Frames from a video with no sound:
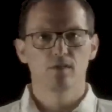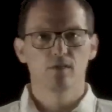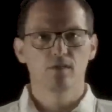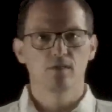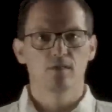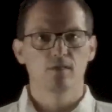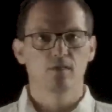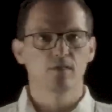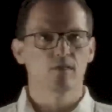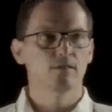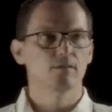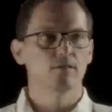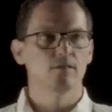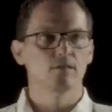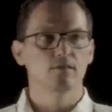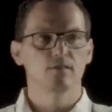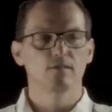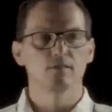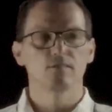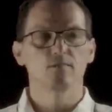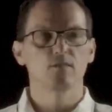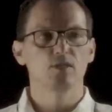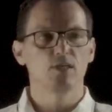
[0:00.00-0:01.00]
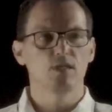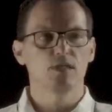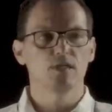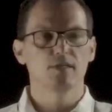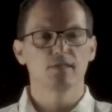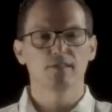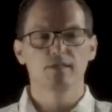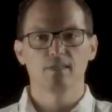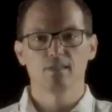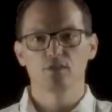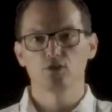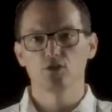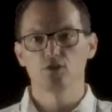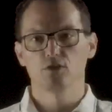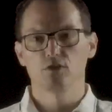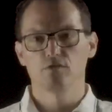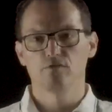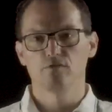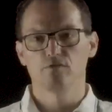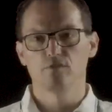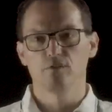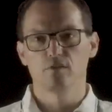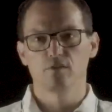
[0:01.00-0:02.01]
the architecture
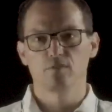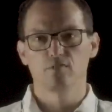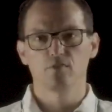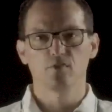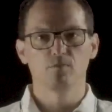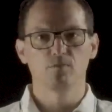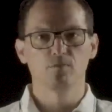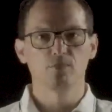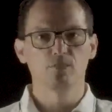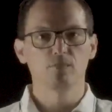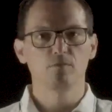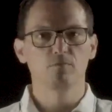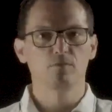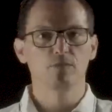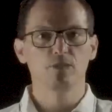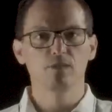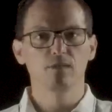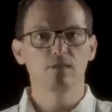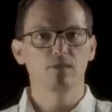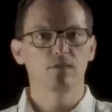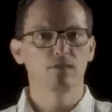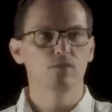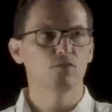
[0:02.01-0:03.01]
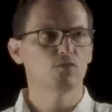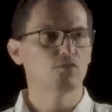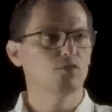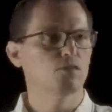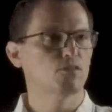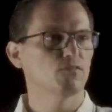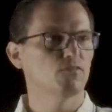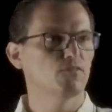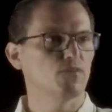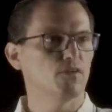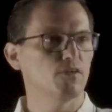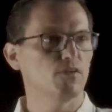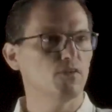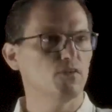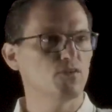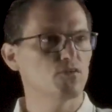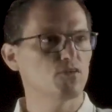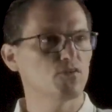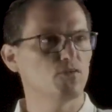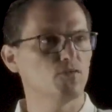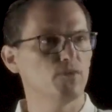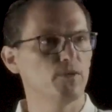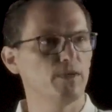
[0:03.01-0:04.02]
of the BTP looks as follows.
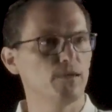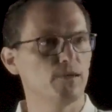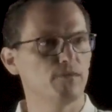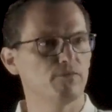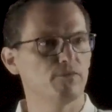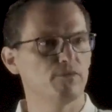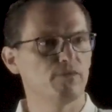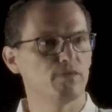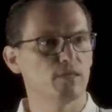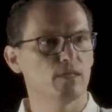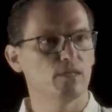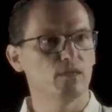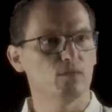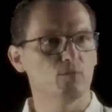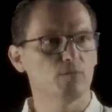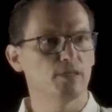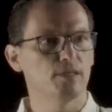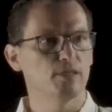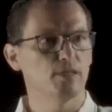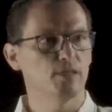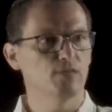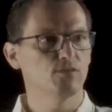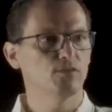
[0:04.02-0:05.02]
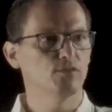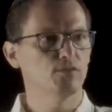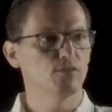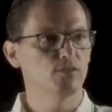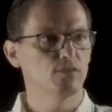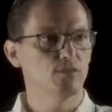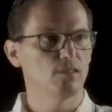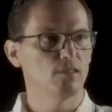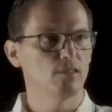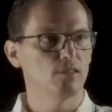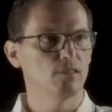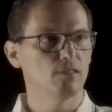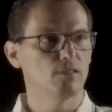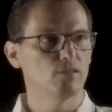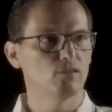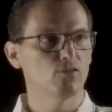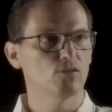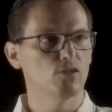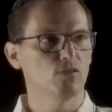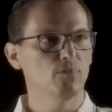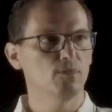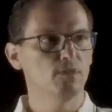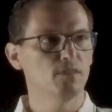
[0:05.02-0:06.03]
So we have a global account on
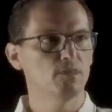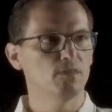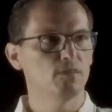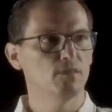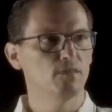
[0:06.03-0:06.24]
top.